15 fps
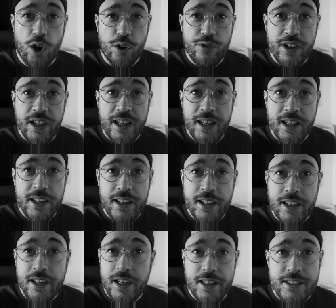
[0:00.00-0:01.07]
irony,
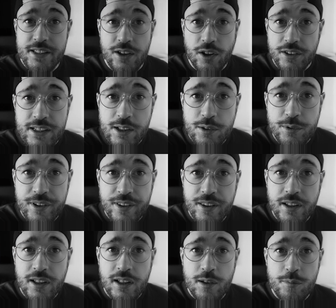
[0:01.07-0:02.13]
it's not dealt
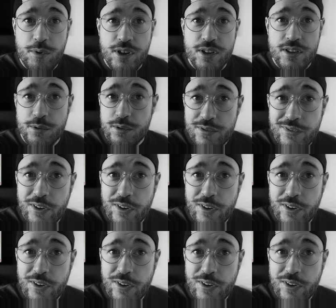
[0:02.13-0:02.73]
with because I was